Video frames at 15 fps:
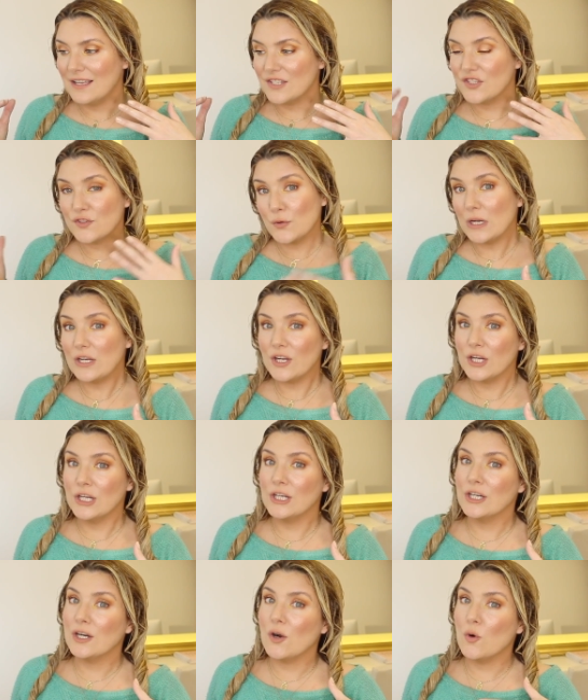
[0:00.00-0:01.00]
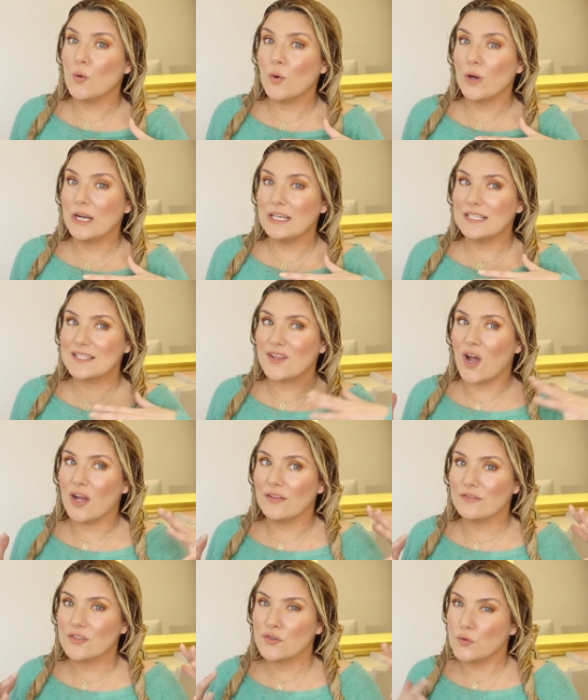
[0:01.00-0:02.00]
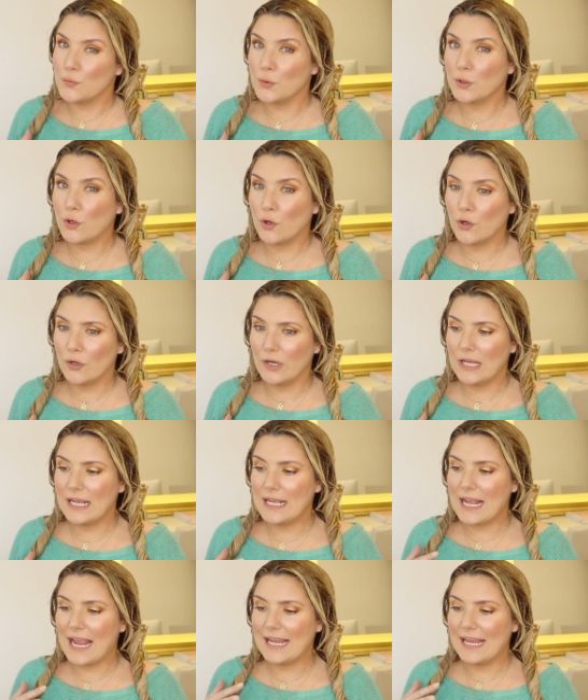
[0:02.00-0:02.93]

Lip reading: straight hair or it is not super curly,